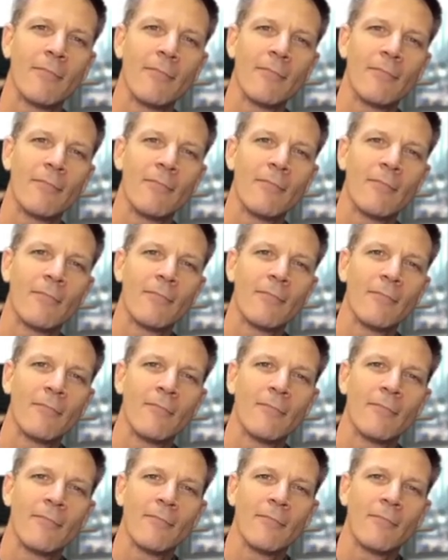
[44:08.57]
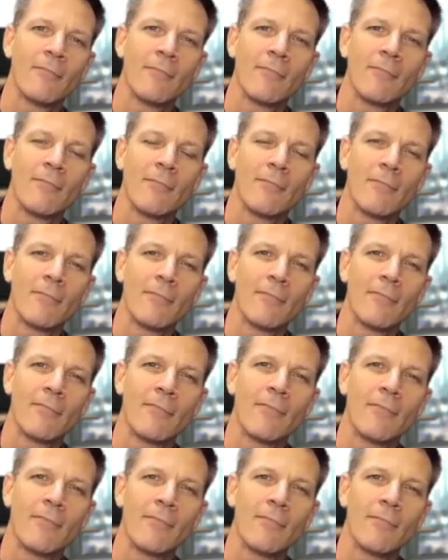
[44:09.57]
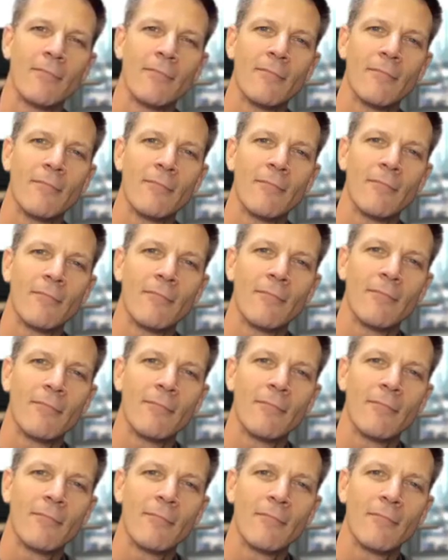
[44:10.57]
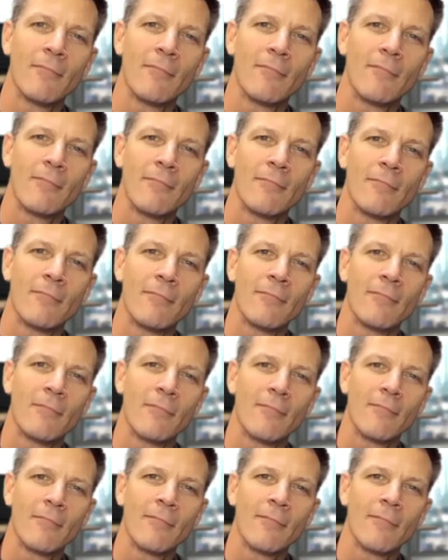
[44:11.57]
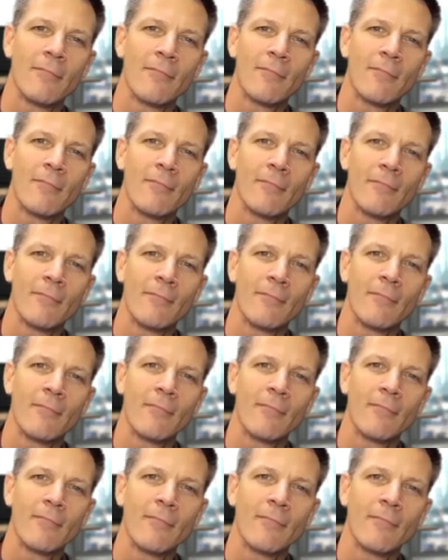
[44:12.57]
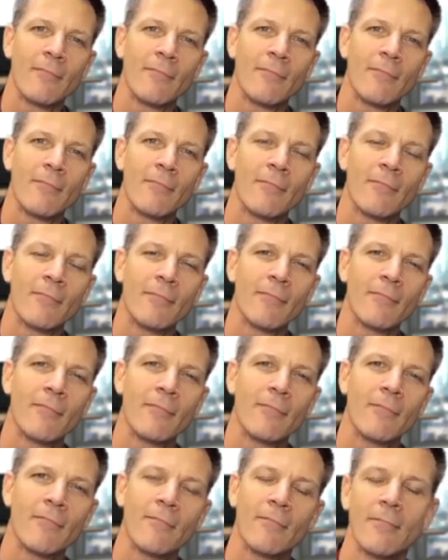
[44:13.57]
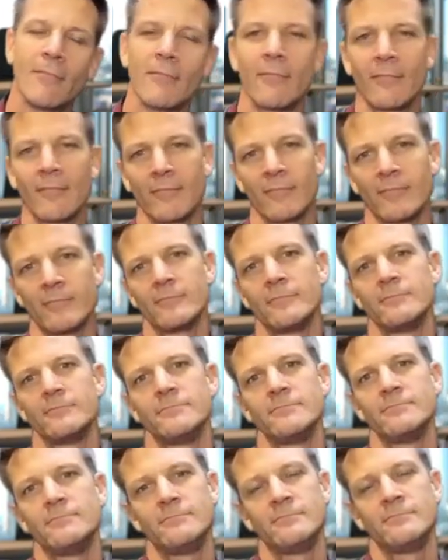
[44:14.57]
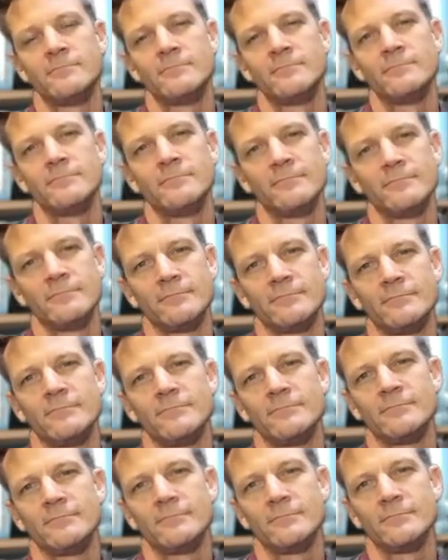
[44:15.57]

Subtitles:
[no speech]